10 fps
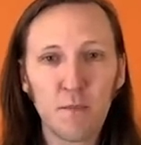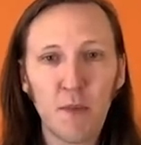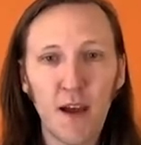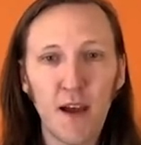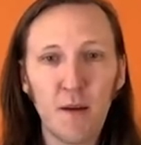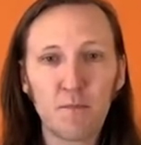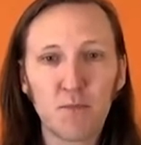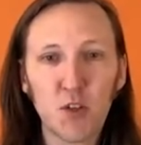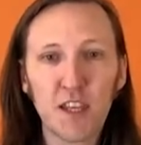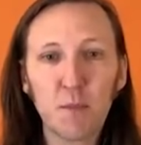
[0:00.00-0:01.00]
So I
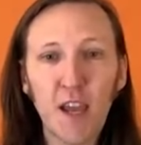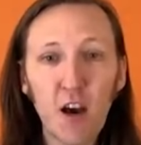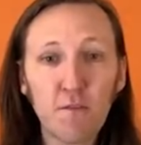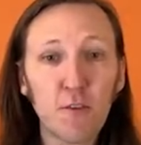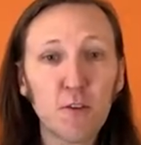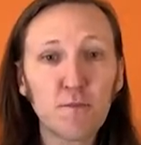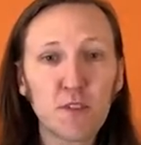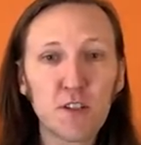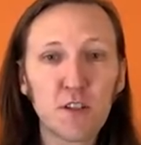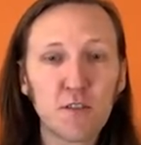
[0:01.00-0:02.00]
think it'd be helpful
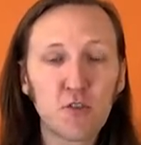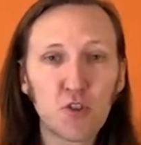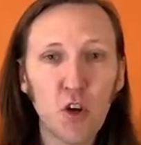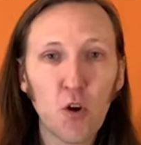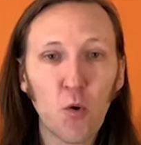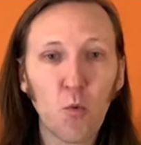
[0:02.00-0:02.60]
to show